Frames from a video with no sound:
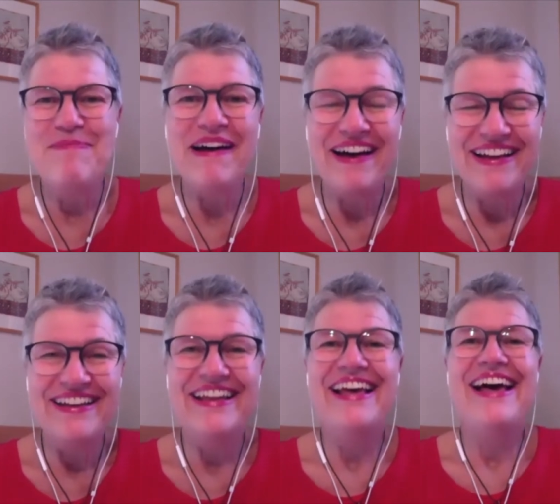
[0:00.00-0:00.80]

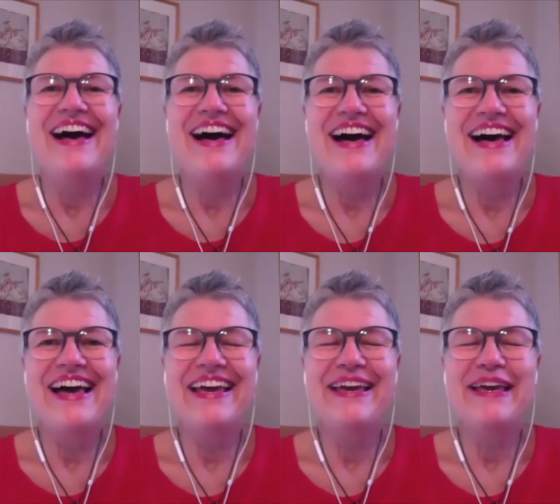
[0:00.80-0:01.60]
but
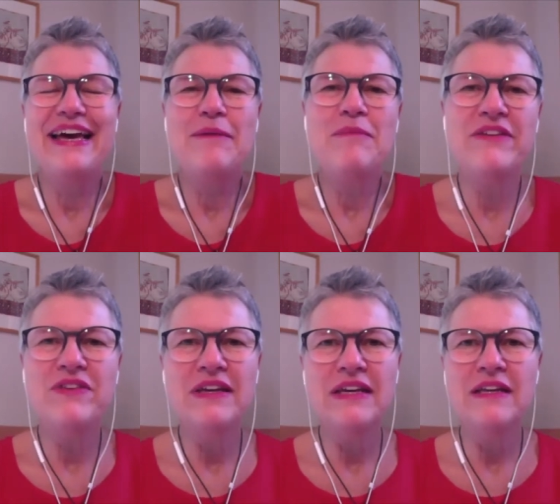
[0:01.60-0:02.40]
I am
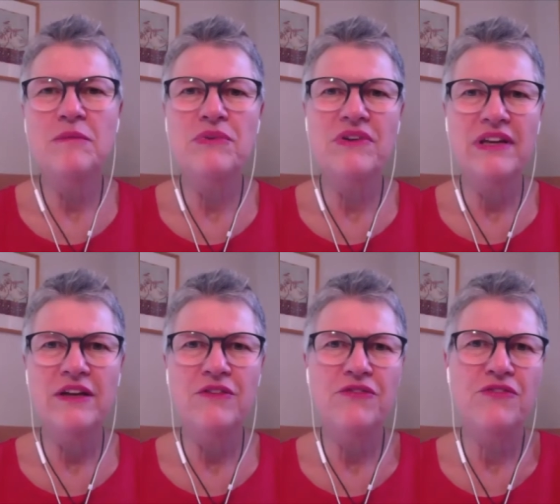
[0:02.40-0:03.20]
living in
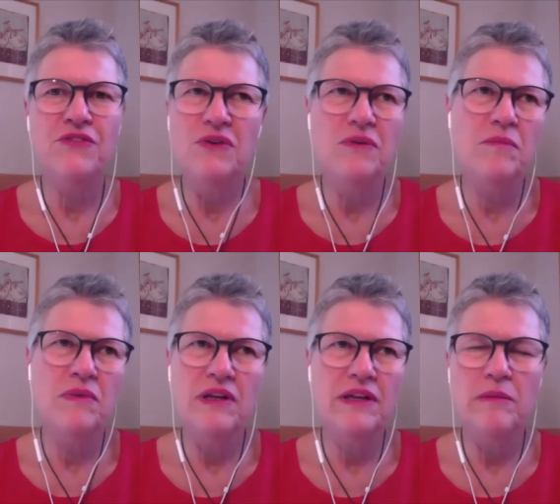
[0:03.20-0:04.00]
Berlin for
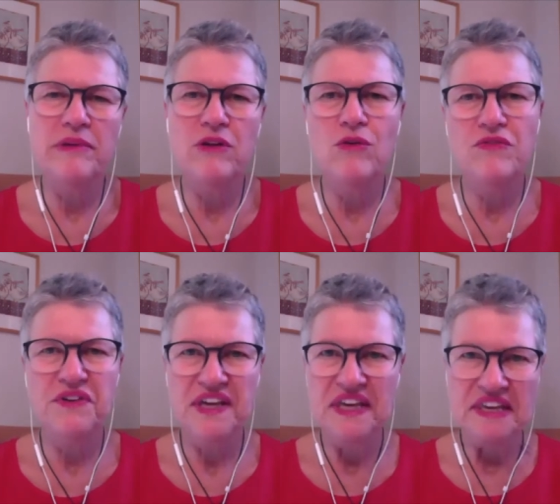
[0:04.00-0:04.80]
a little bit over
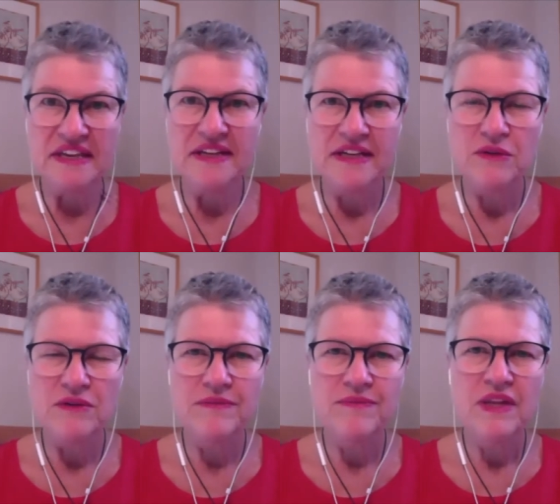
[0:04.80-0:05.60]
a year now.
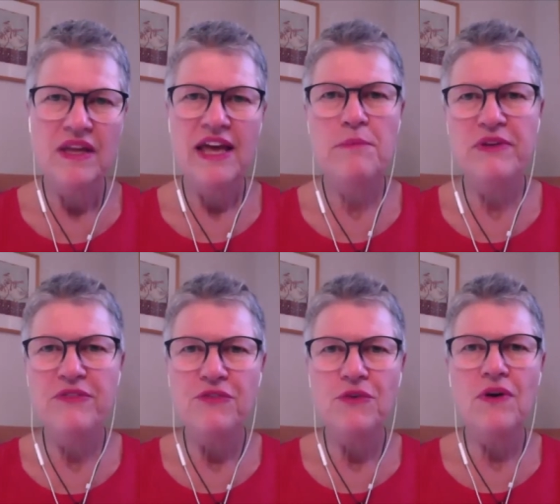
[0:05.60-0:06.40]
And
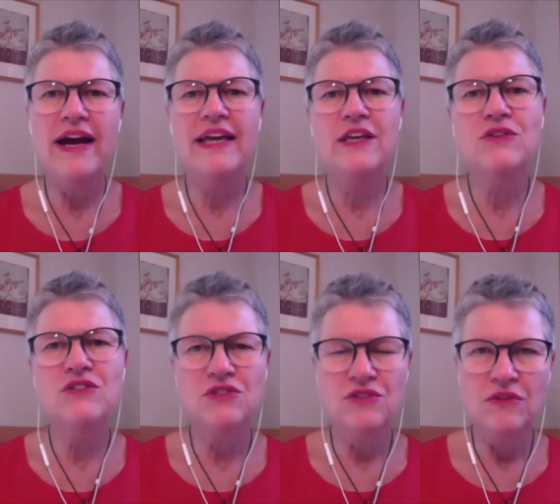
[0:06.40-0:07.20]
before okay. I
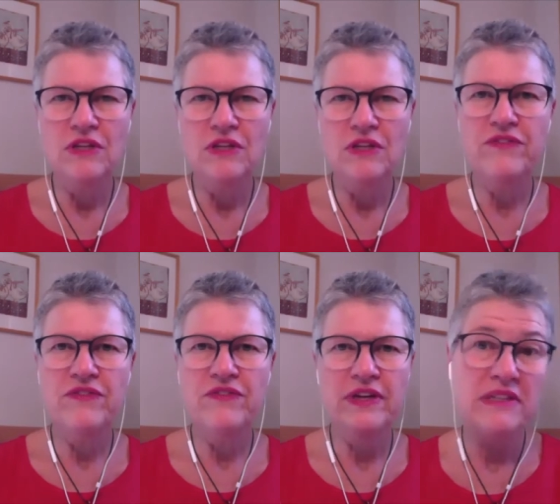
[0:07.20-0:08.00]
used to live
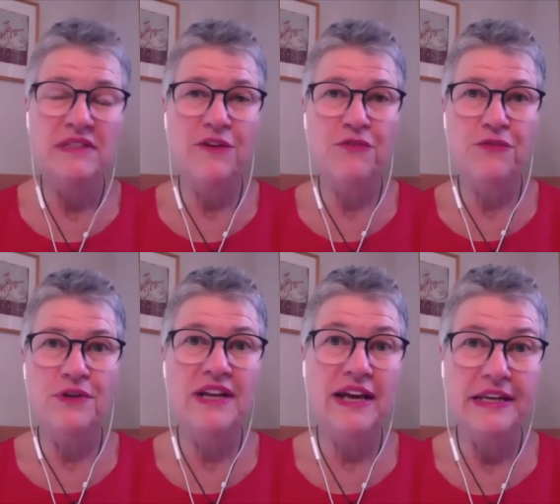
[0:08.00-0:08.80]
in Ibiza
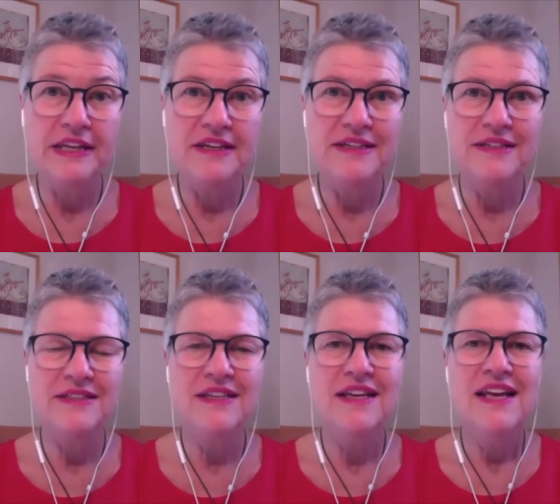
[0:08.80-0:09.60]
for nine
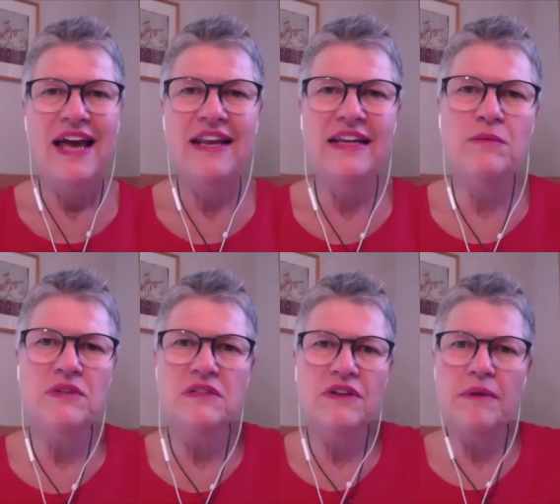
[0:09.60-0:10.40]
years. And it
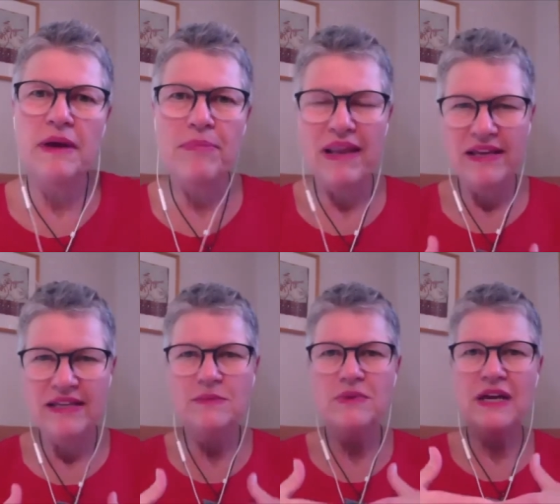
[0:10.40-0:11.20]
was a, a
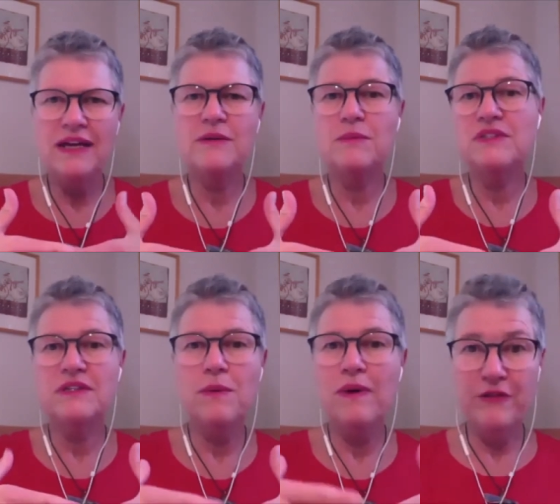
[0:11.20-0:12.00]
place where it was
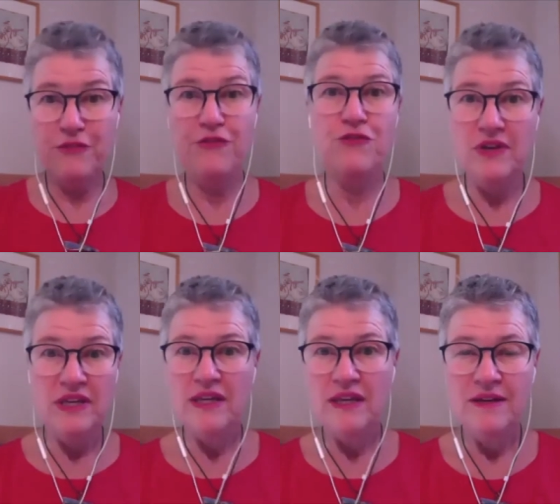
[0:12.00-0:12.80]
quite
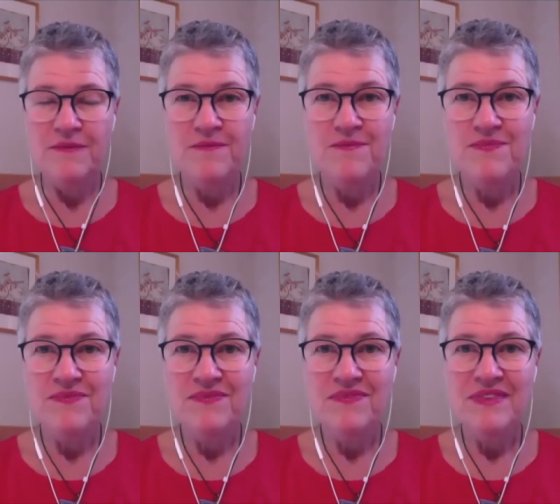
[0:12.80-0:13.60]
free.
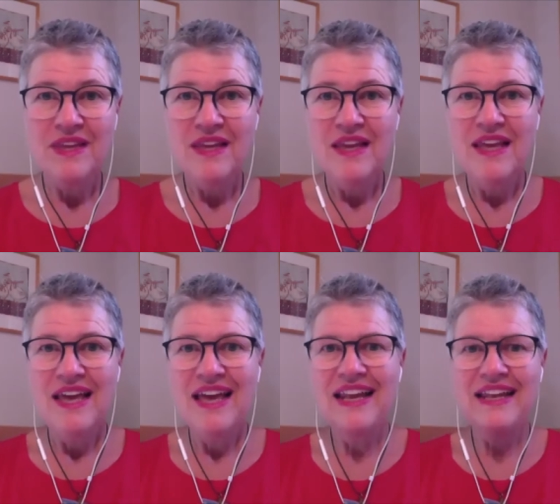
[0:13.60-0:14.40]
Yes.
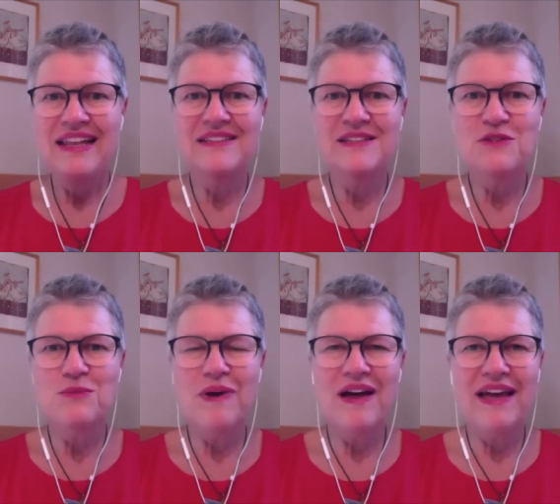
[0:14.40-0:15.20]
And this is
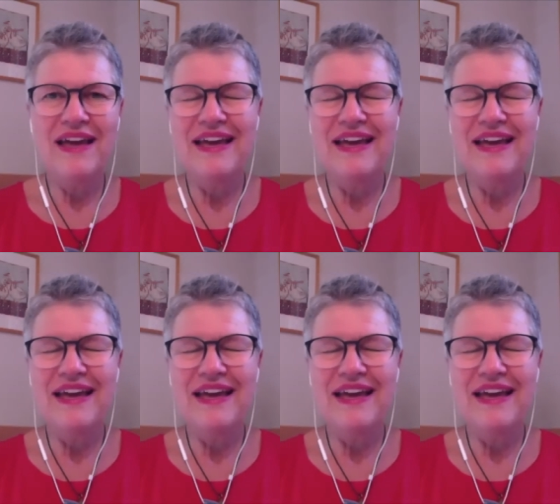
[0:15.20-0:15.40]
why